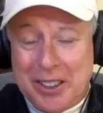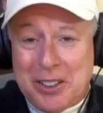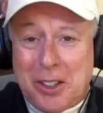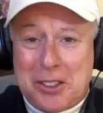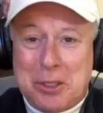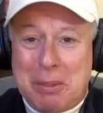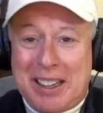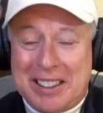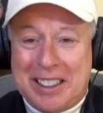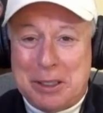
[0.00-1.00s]
He talks
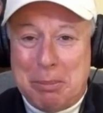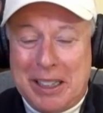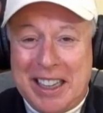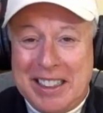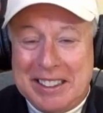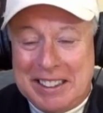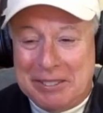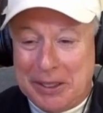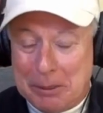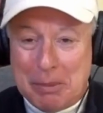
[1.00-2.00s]
about at the beginning
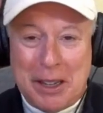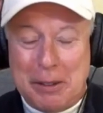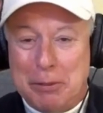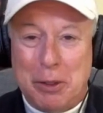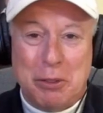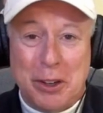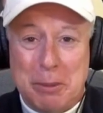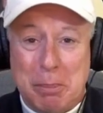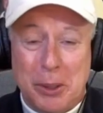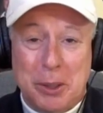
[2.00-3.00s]
of the
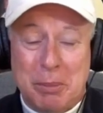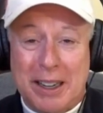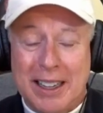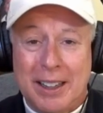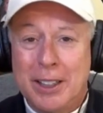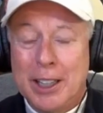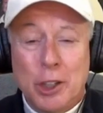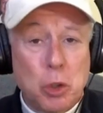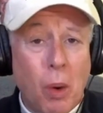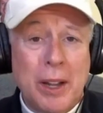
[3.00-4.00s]
very book about how
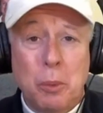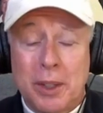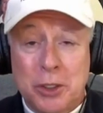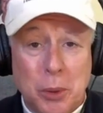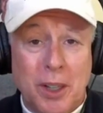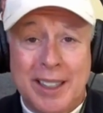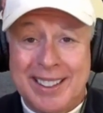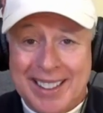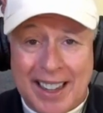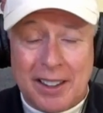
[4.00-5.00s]
$21
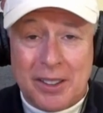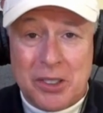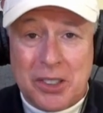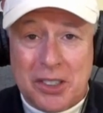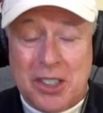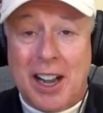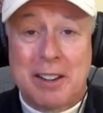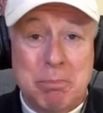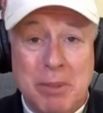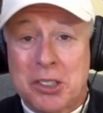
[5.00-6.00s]
trillion has
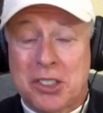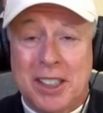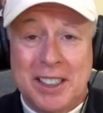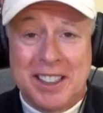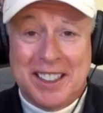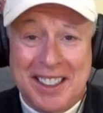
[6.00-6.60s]
gone missing